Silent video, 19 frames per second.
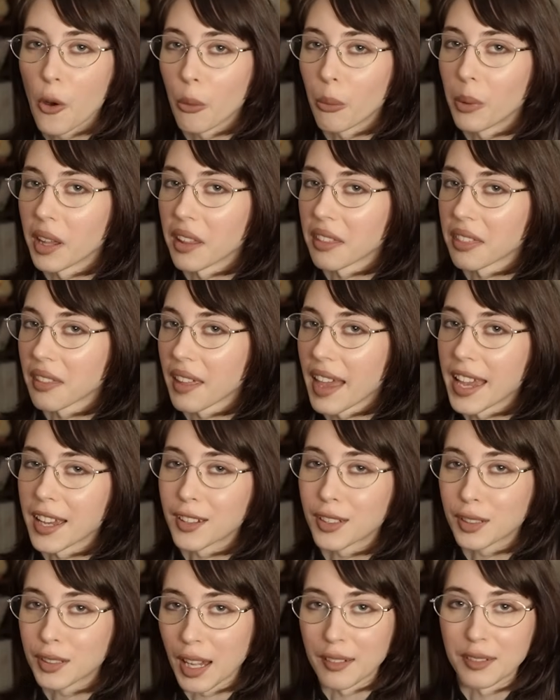with
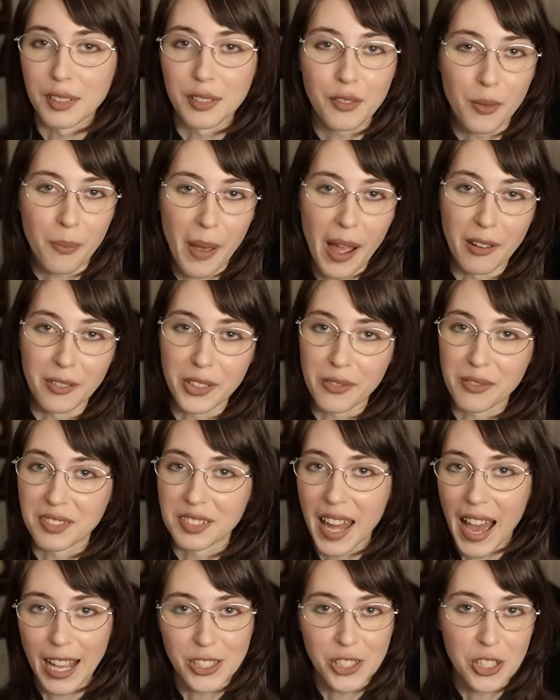excessive amount of
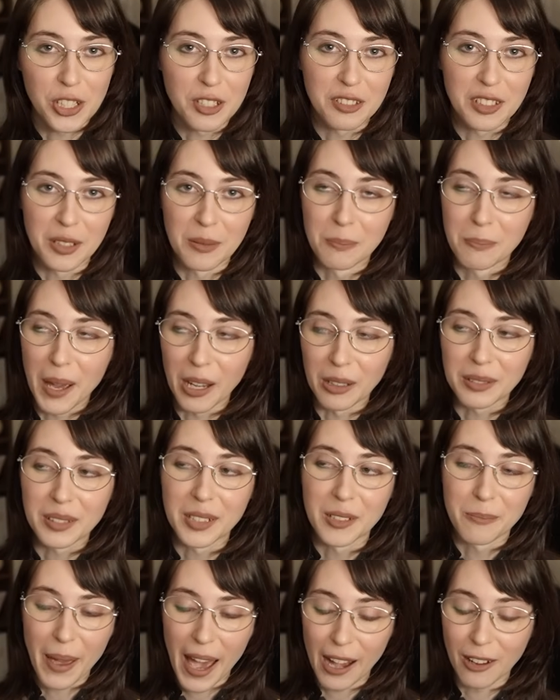sashes and belts
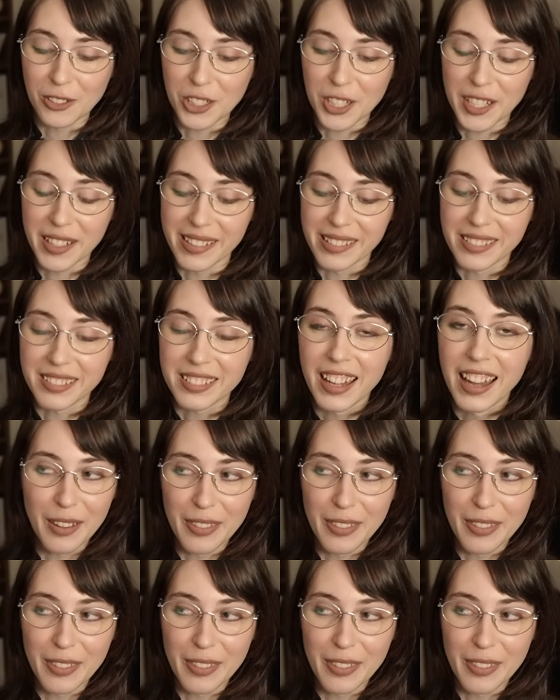and pouches